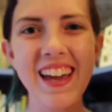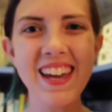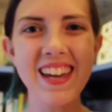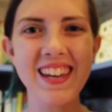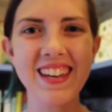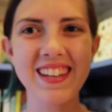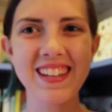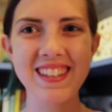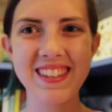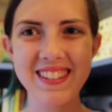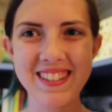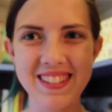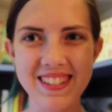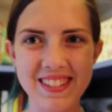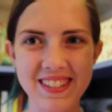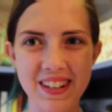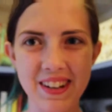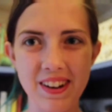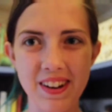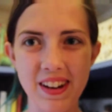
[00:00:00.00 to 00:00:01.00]
Hey, this
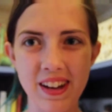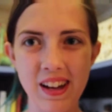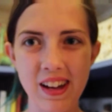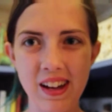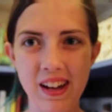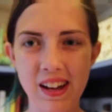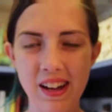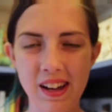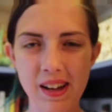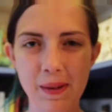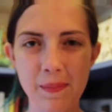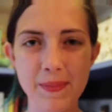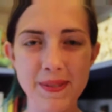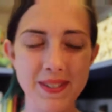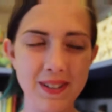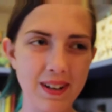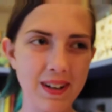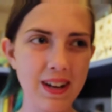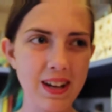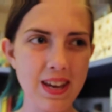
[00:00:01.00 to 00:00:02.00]
is Sarah. Um,
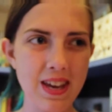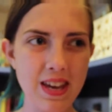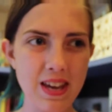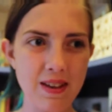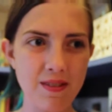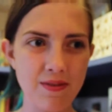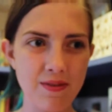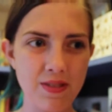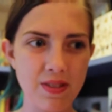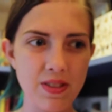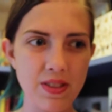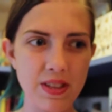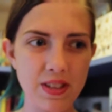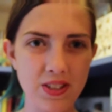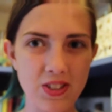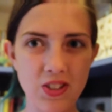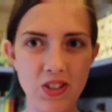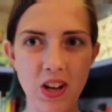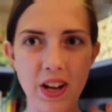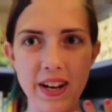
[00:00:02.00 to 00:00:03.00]
sorry if
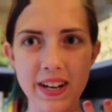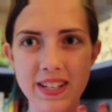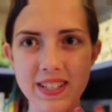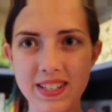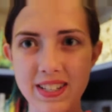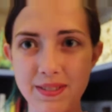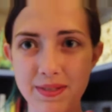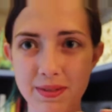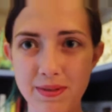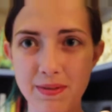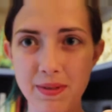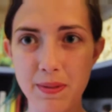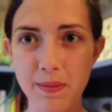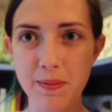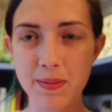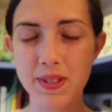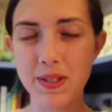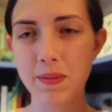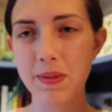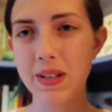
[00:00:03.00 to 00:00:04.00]
this shot is different
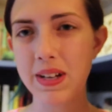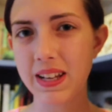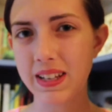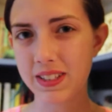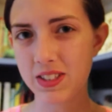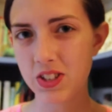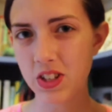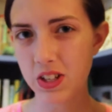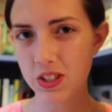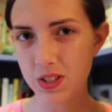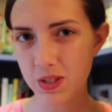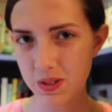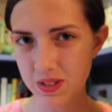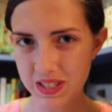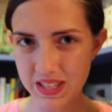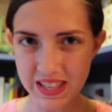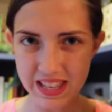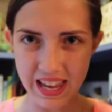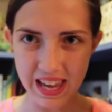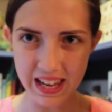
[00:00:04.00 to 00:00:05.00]
from some of the next shots you
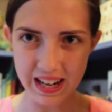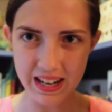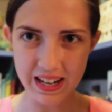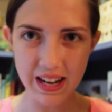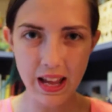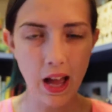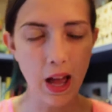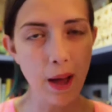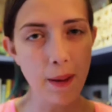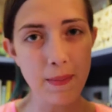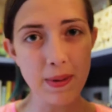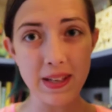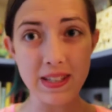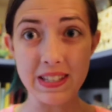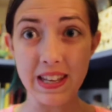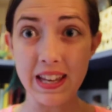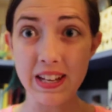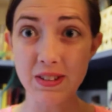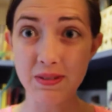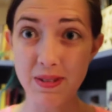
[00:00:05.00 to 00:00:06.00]
see in the edit
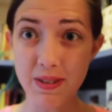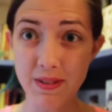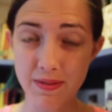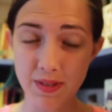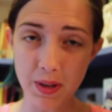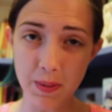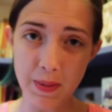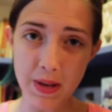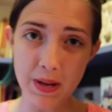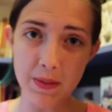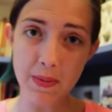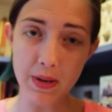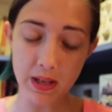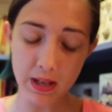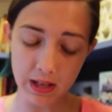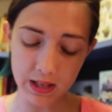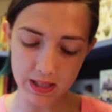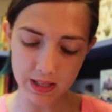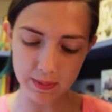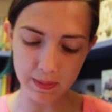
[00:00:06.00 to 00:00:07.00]
because I had to refilm it
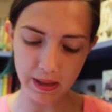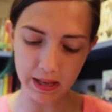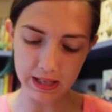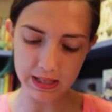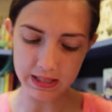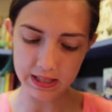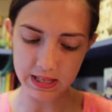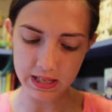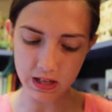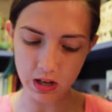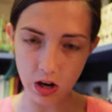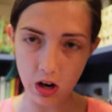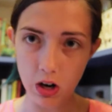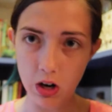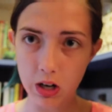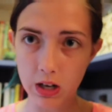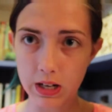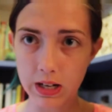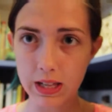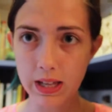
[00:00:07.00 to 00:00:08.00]
because my SD
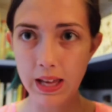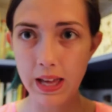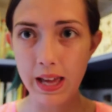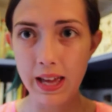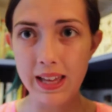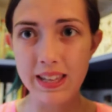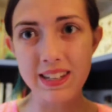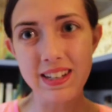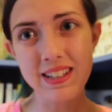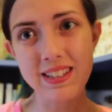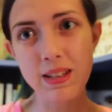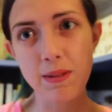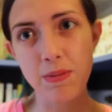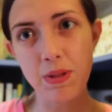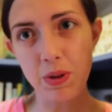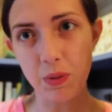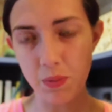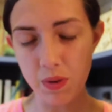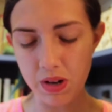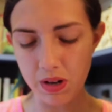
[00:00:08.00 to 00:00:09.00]
card did
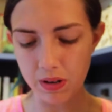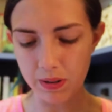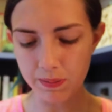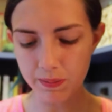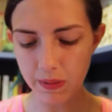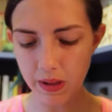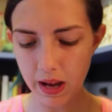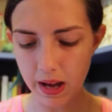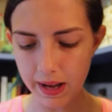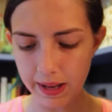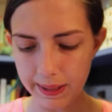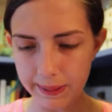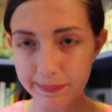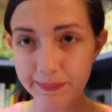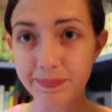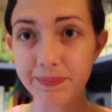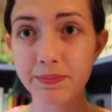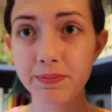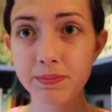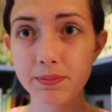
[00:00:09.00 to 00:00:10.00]
something weird.
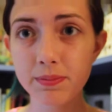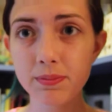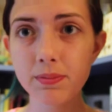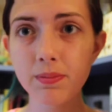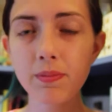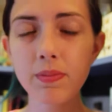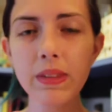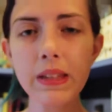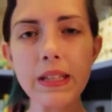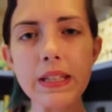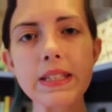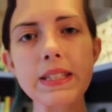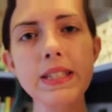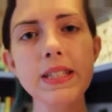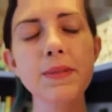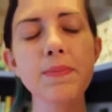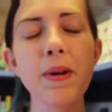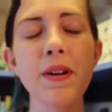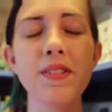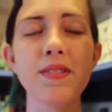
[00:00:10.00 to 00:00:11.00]
Um, this
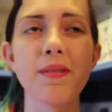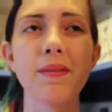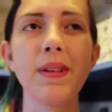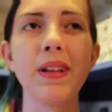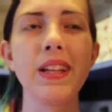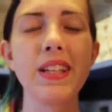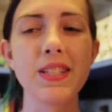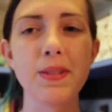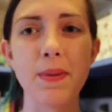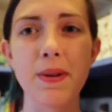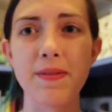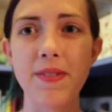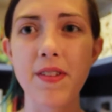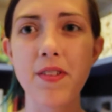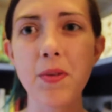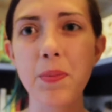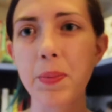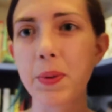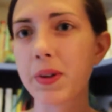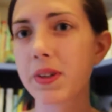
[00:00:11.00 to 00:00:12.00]
is my, a list of my
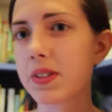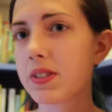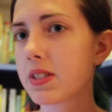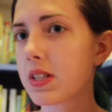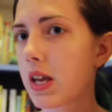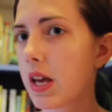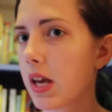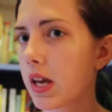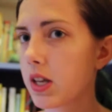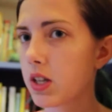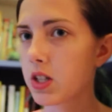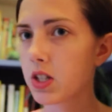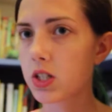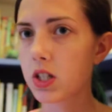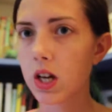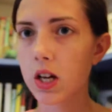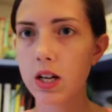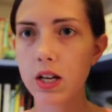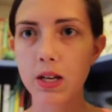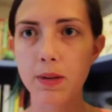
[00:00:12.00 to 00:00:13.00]
favorite books
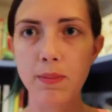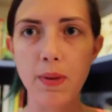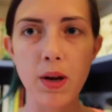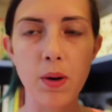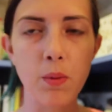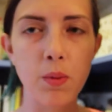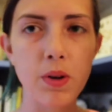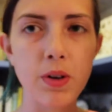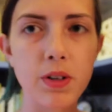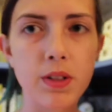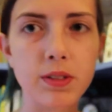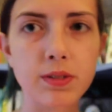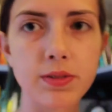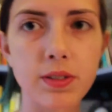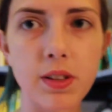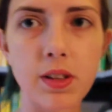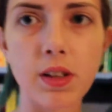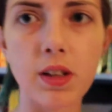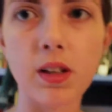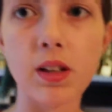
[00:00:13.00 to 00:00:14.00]
shot in my
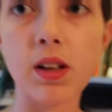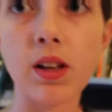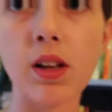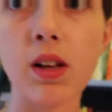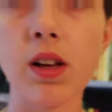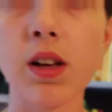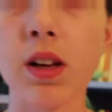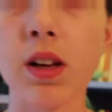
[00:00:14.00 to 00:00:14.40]
wonderful,